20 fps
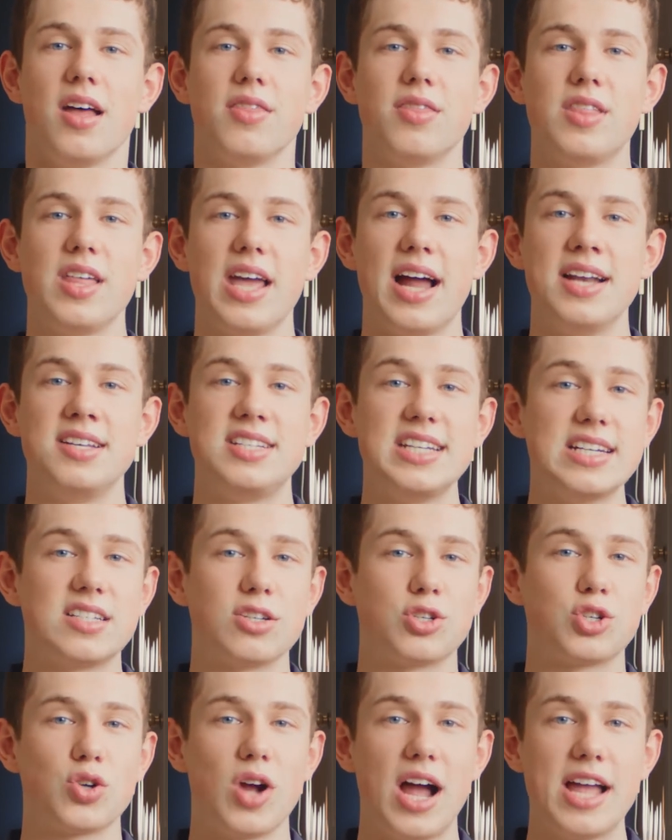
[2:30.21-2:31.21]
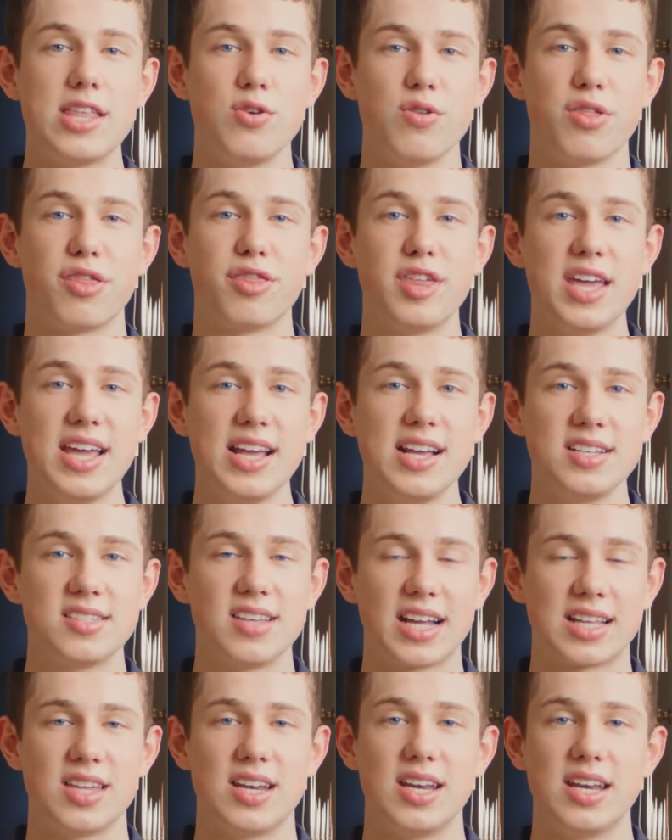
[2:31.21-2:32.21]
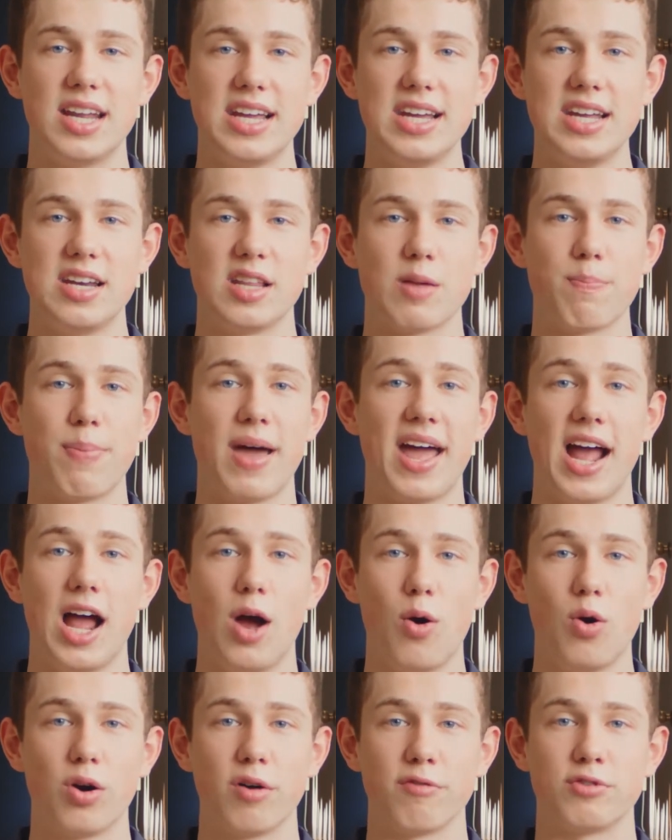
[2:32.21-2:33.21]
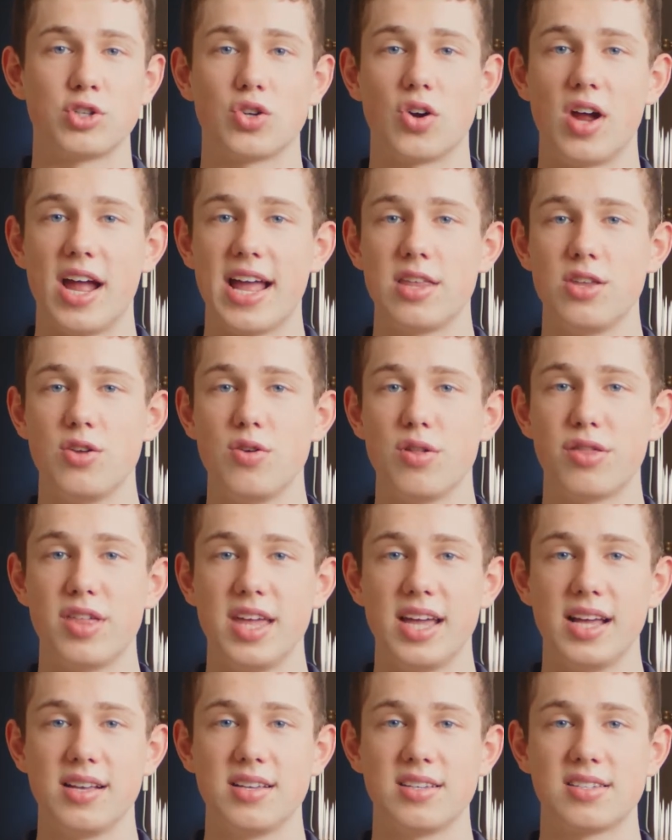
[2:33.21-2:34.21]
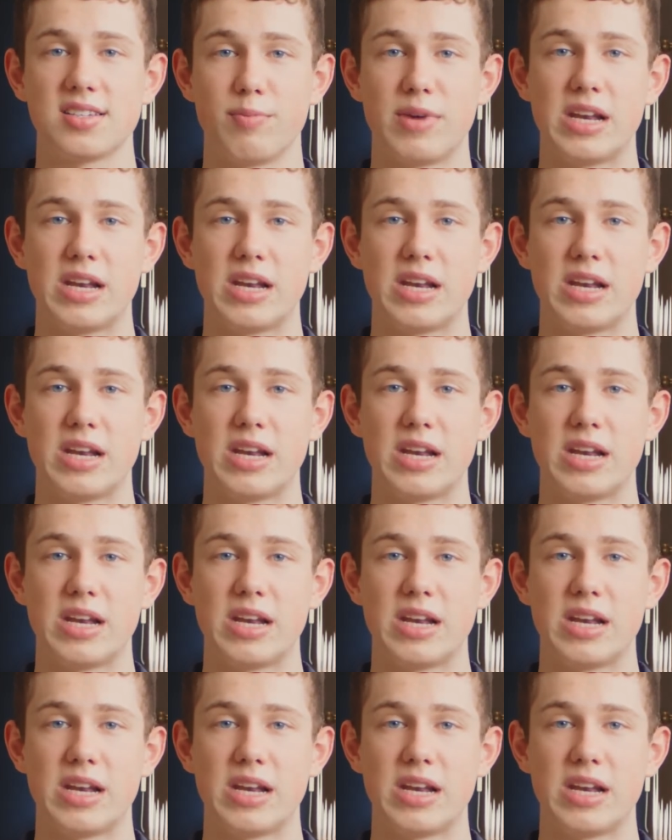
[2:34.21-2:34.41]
the idea to try new things, like the need and the power of trying new things.